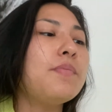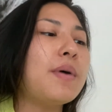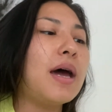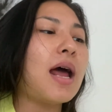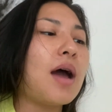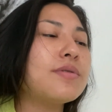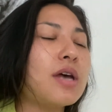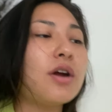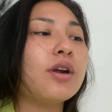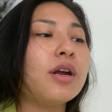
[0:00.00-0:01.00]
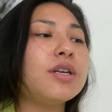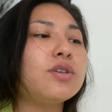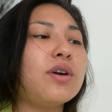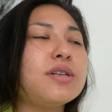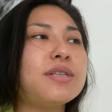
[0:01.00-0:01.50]
But I was hungry,
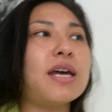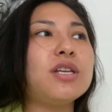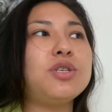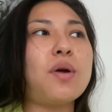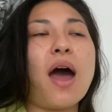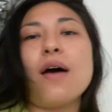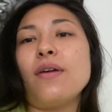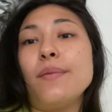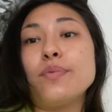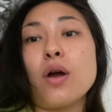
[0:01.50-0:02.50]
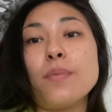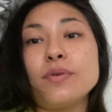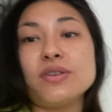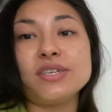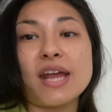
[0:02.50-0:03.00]
so I decided to have a
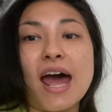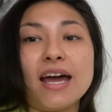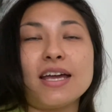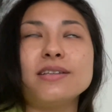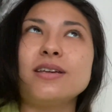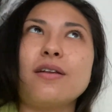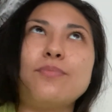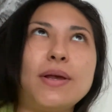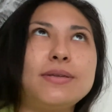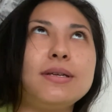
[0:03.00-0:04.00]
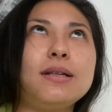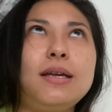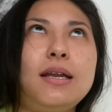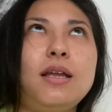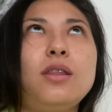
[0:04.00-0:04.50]
proper snack instead of basically
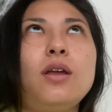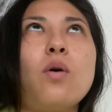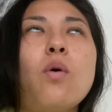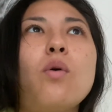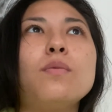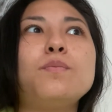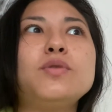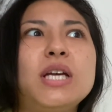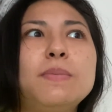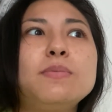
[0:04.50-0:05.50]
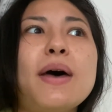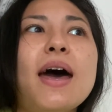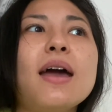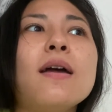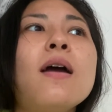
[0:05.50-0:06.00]
eating the whole chips
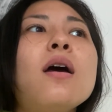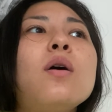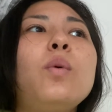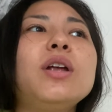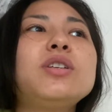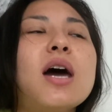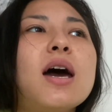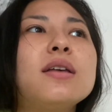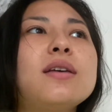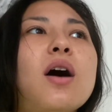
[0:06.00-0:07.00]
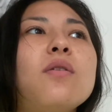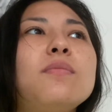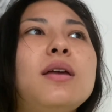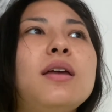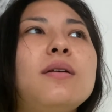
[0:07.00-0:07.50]
bag, which has helped
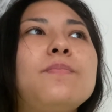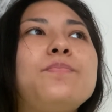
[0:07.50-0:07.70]
me